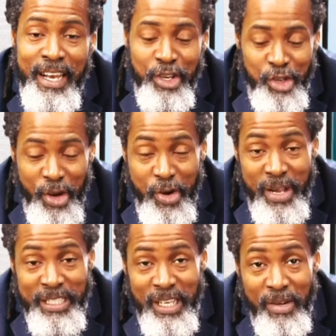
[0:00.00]
enjoy the
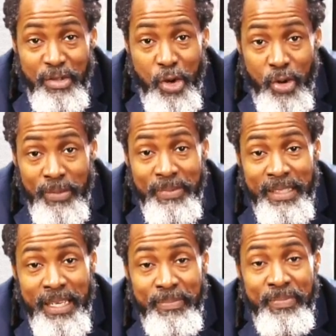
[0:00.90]
rest of your
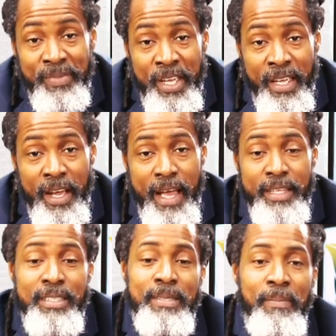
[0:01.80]
day. Take care,
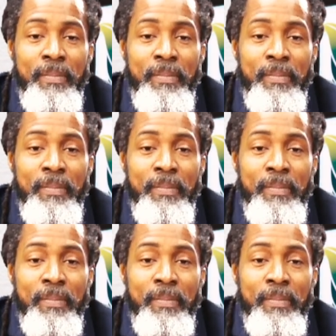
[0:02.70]
guys.